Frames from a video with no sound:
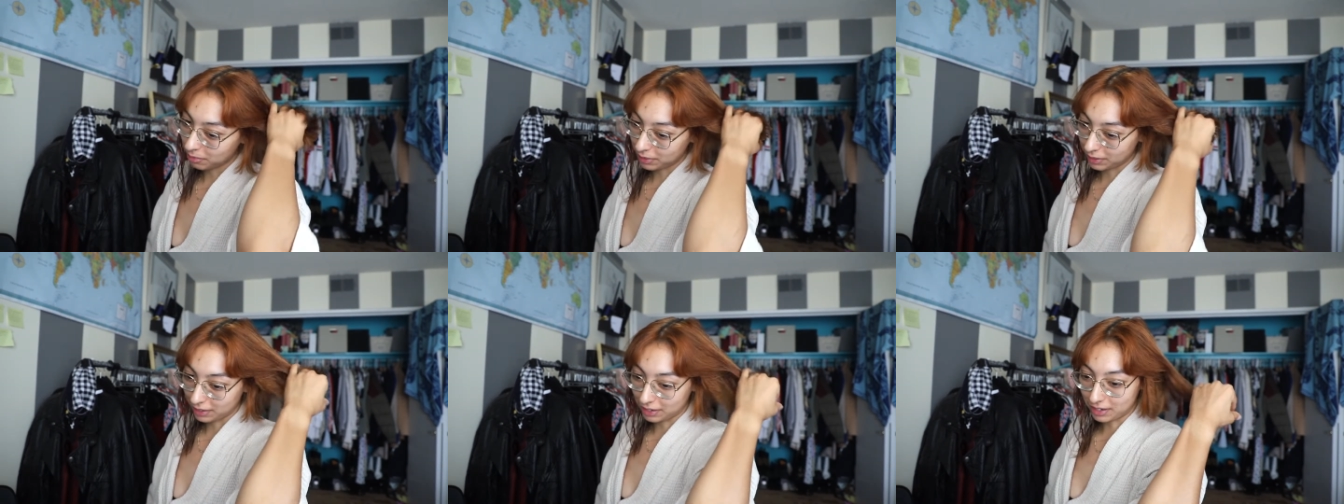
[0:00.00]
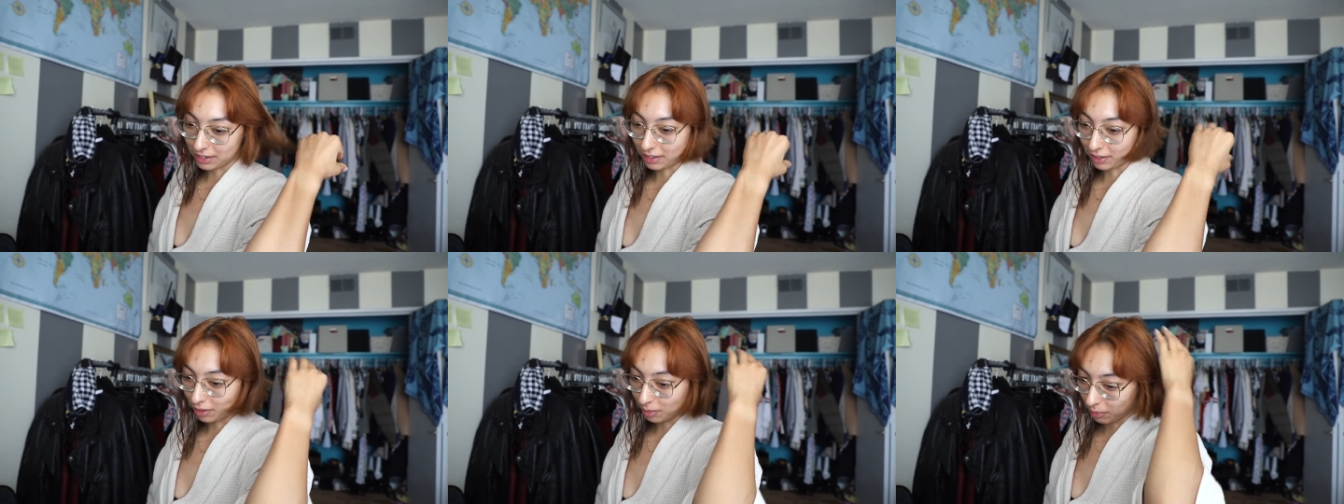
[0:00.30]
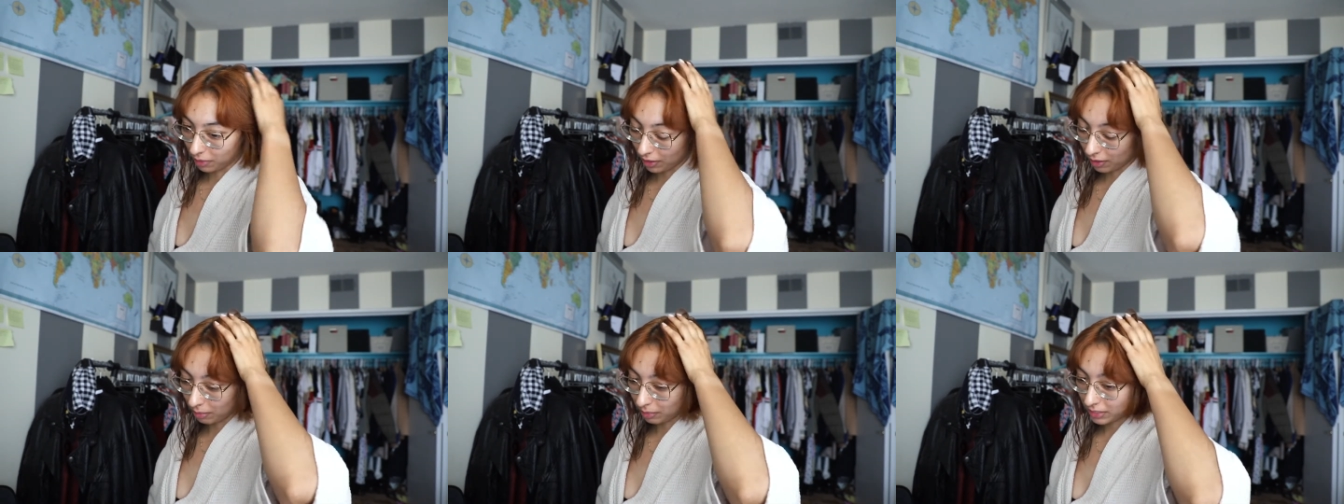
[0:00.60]
but another
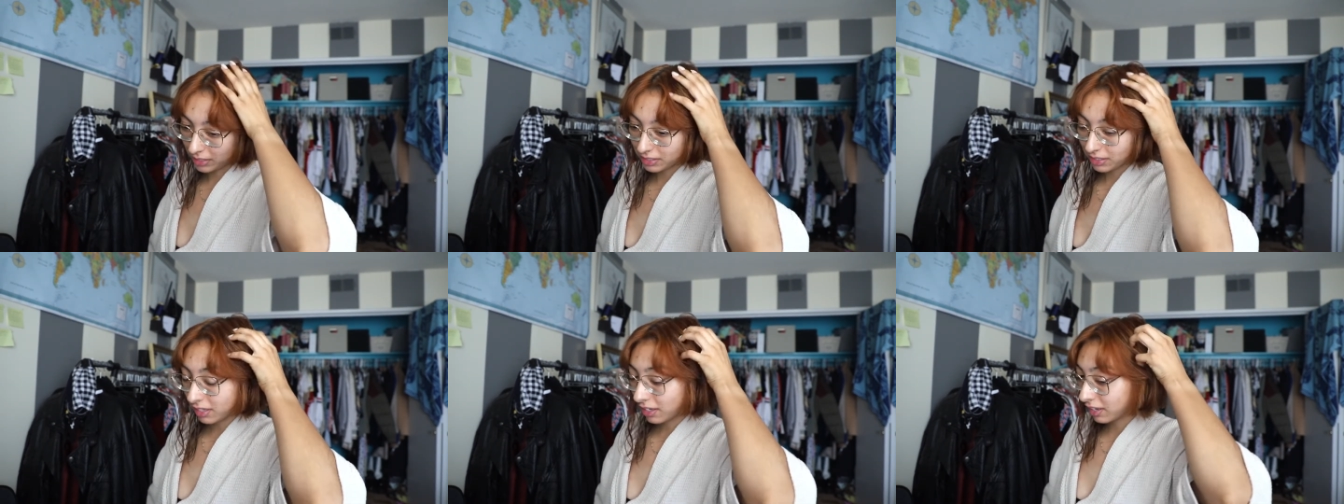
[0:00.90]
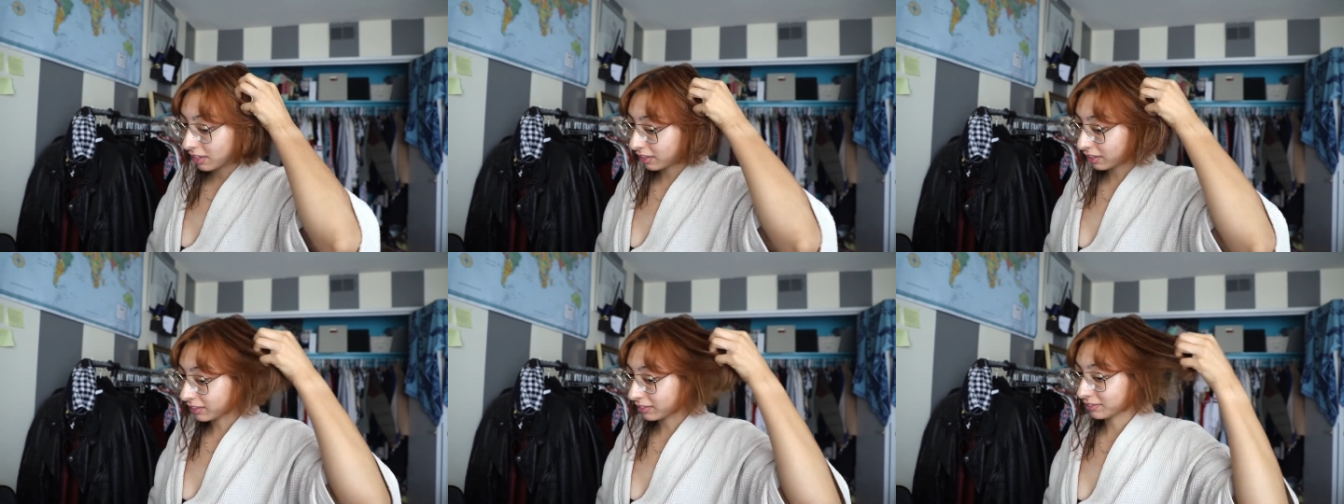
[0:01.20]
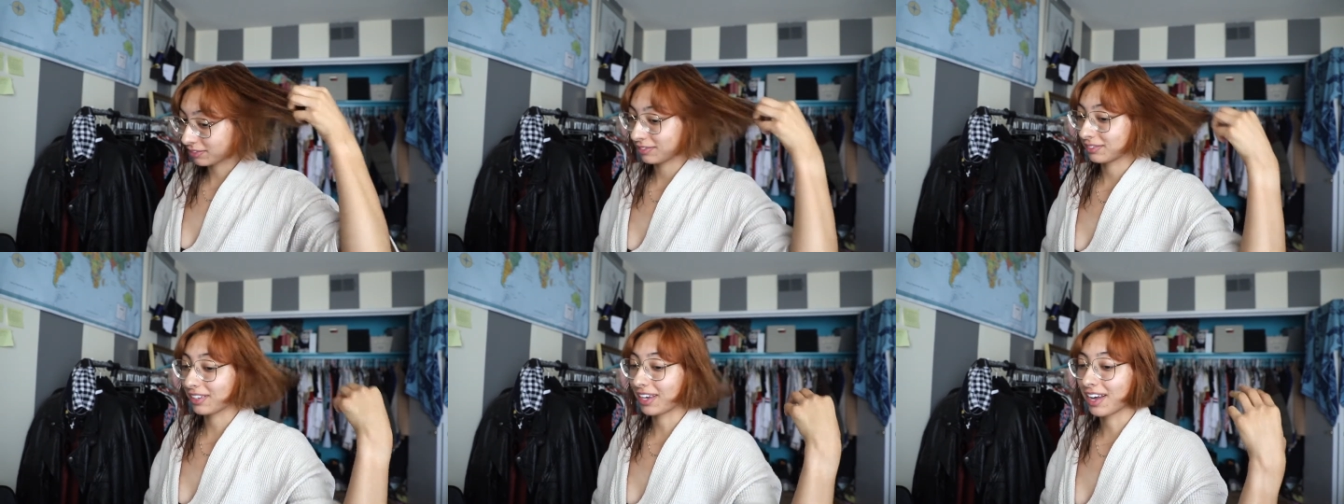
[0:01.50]
part of me is like,
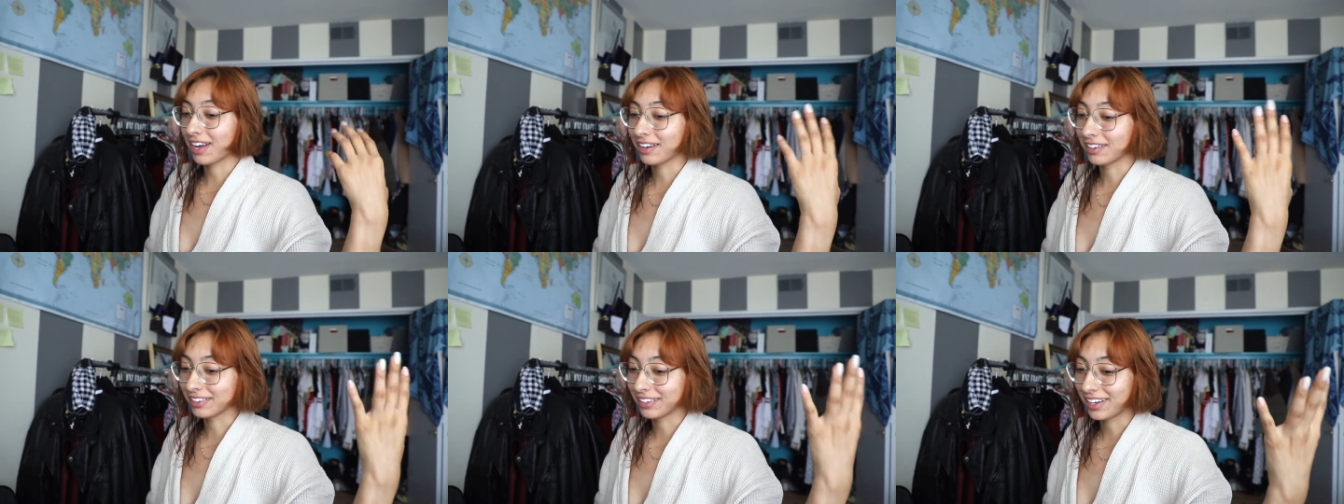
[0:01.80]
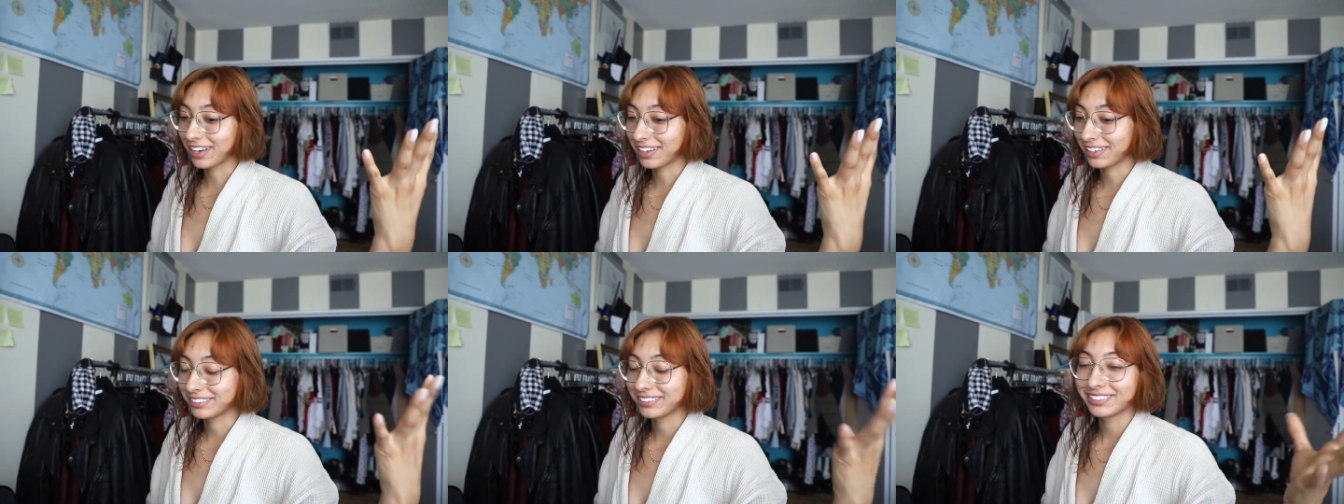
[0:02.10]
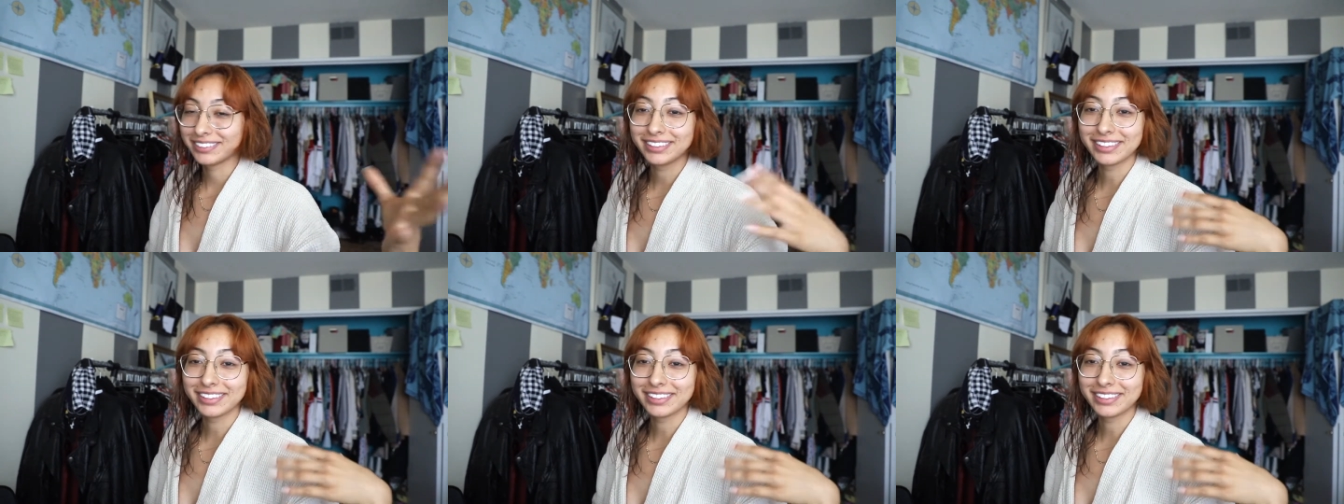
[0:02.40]
hell yeah.